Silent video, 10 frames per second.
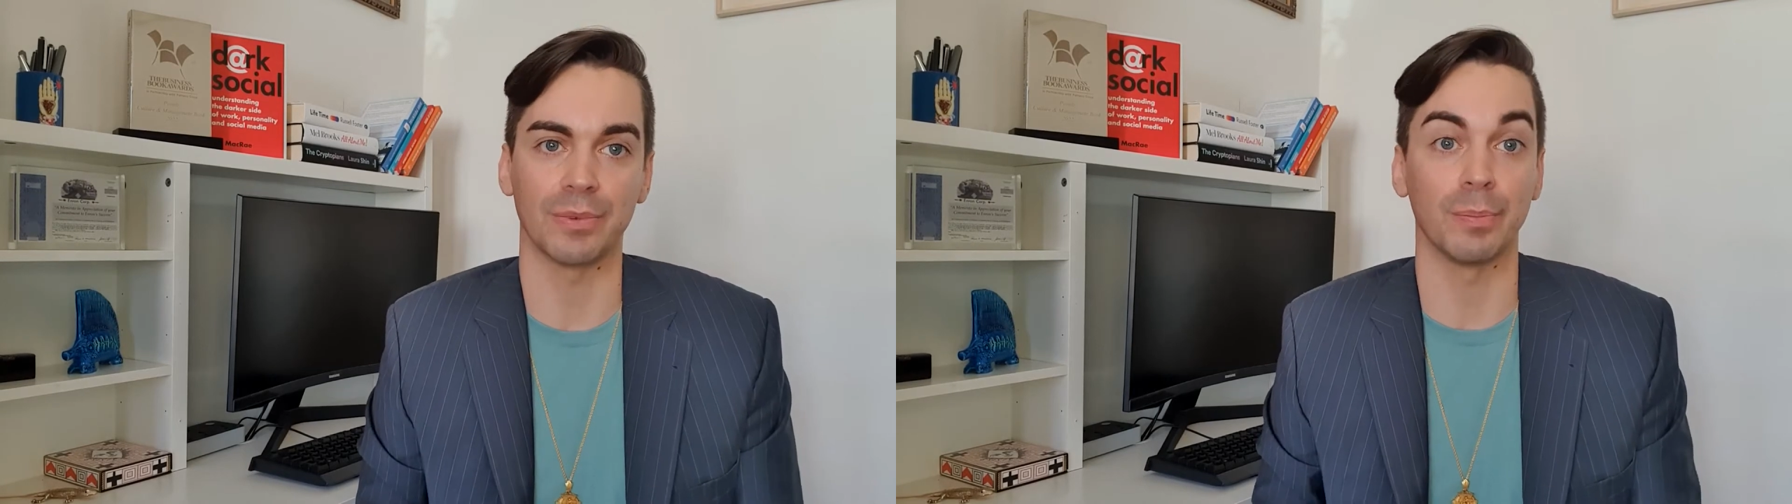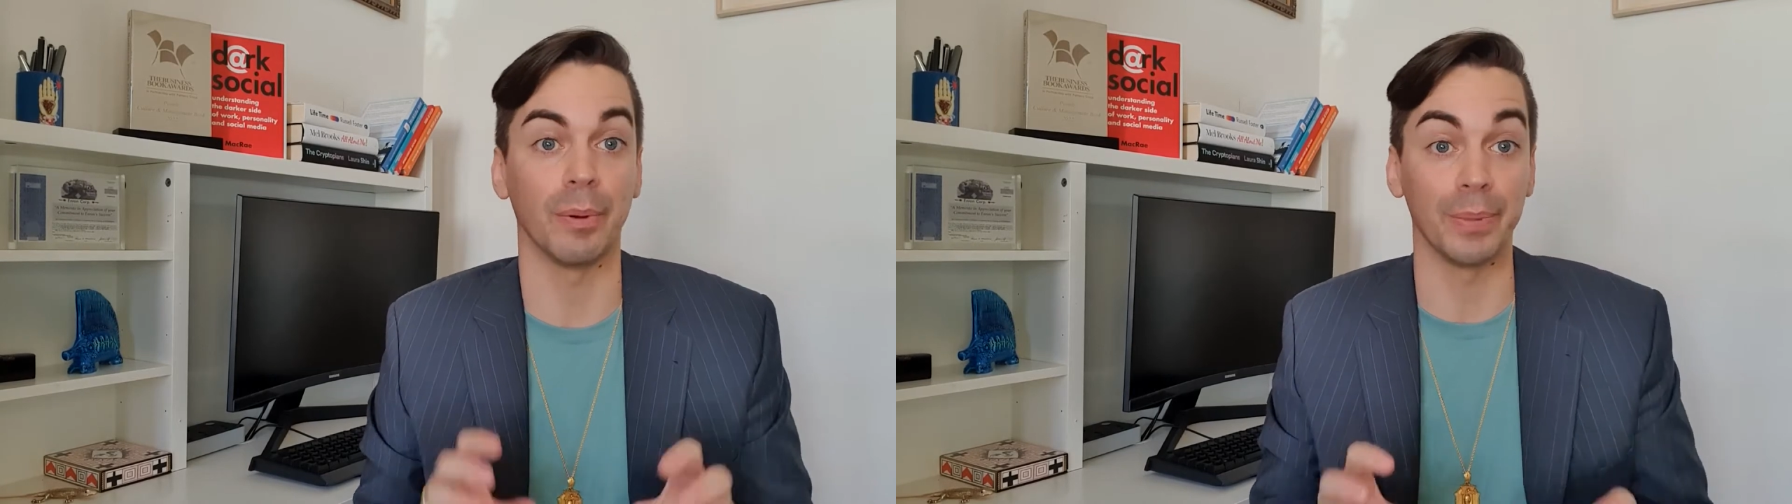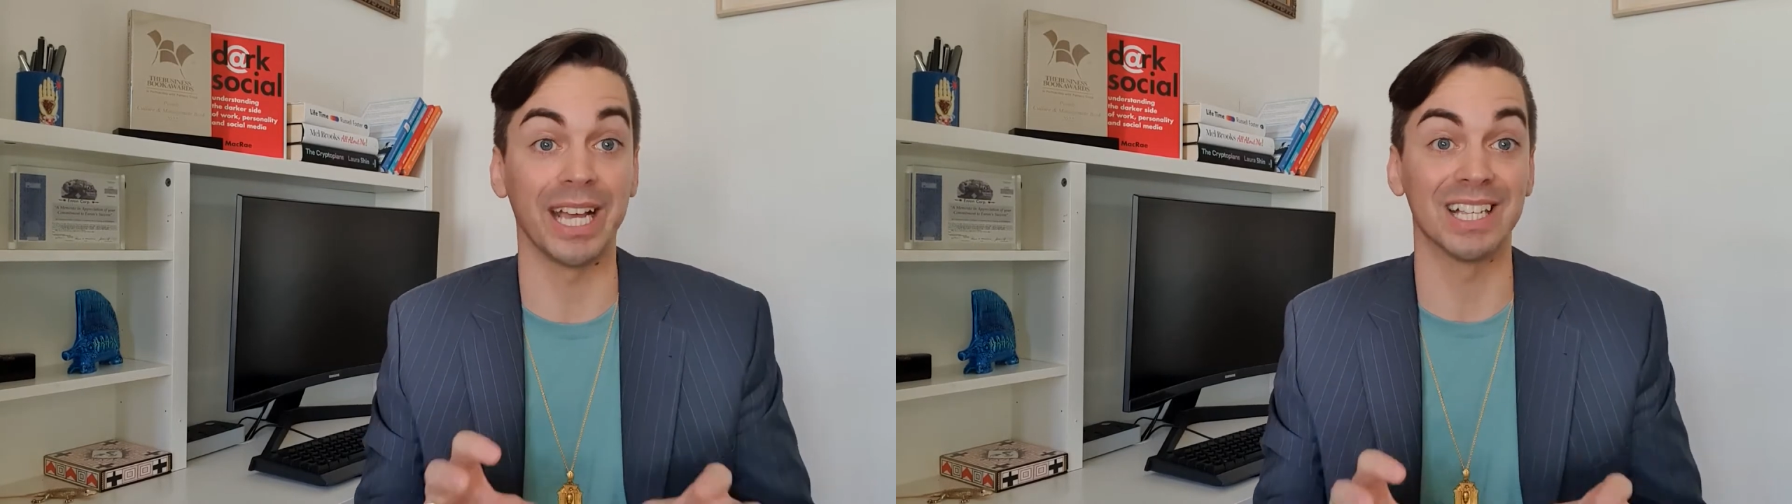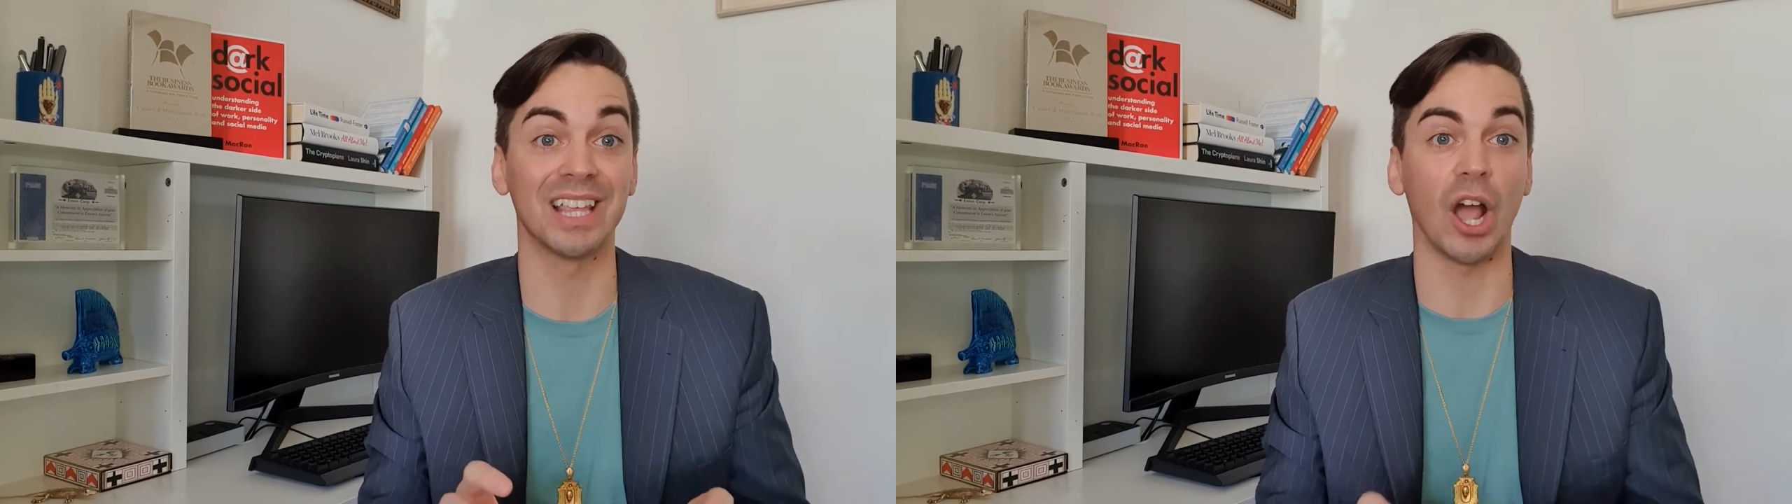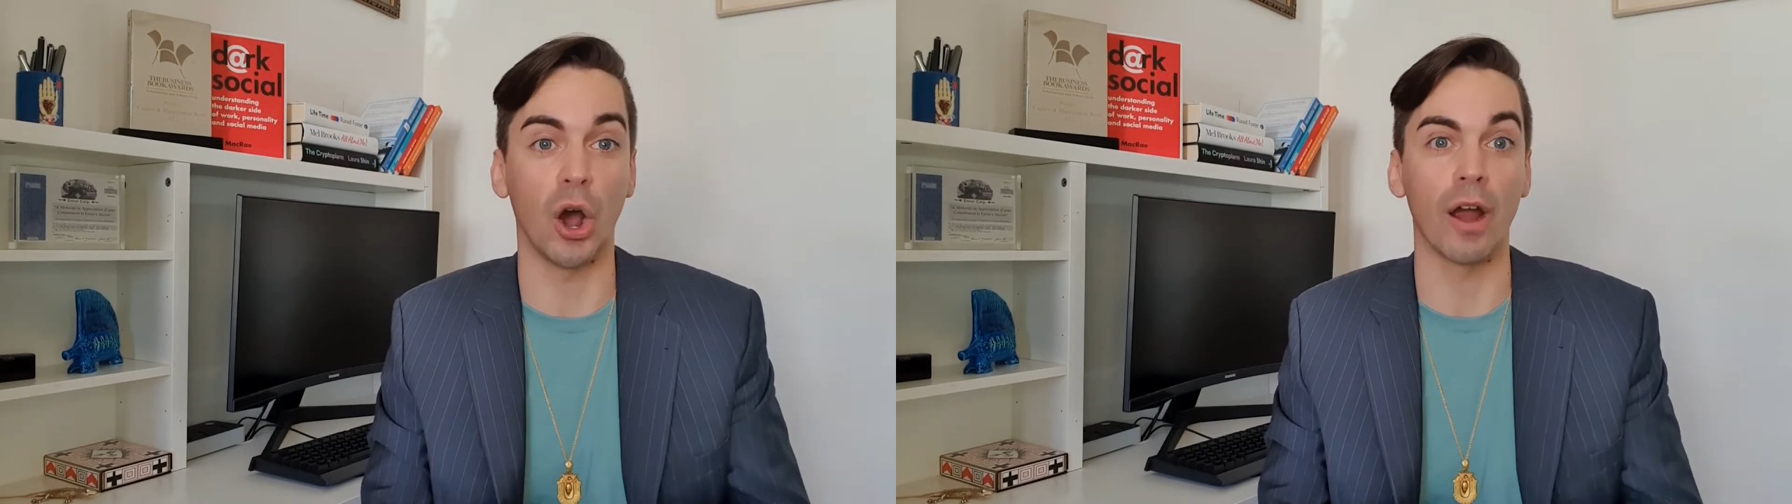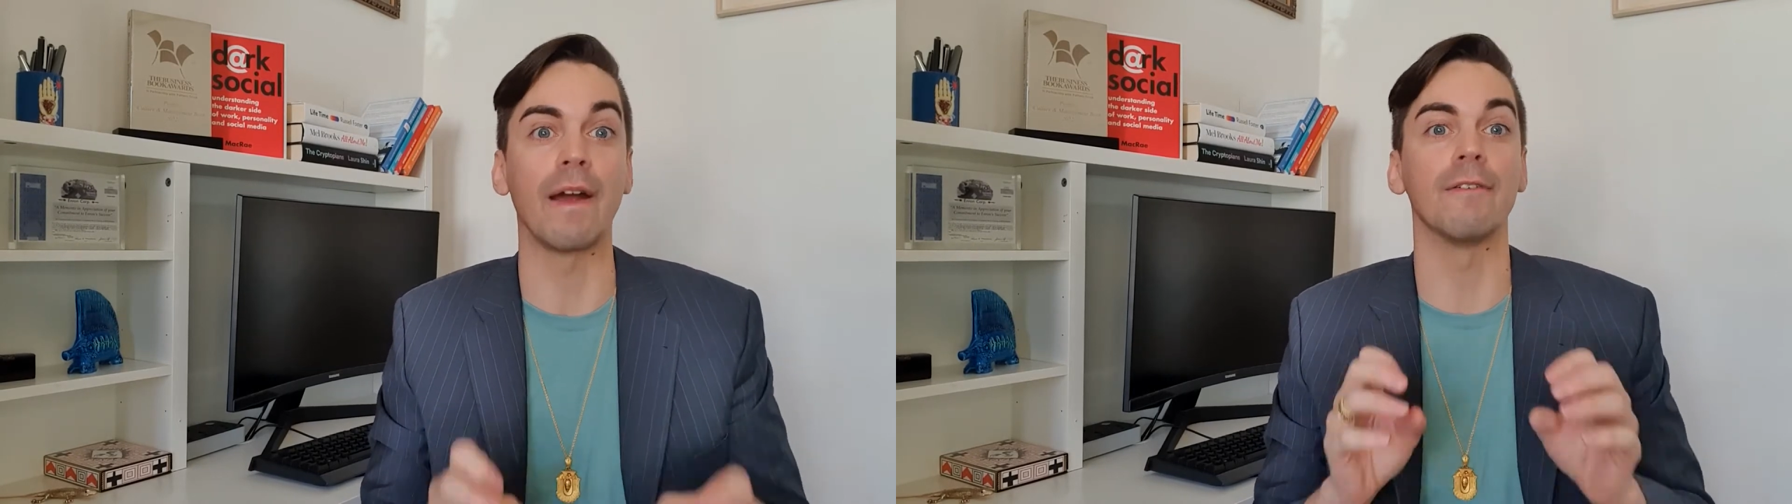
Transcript: but because they are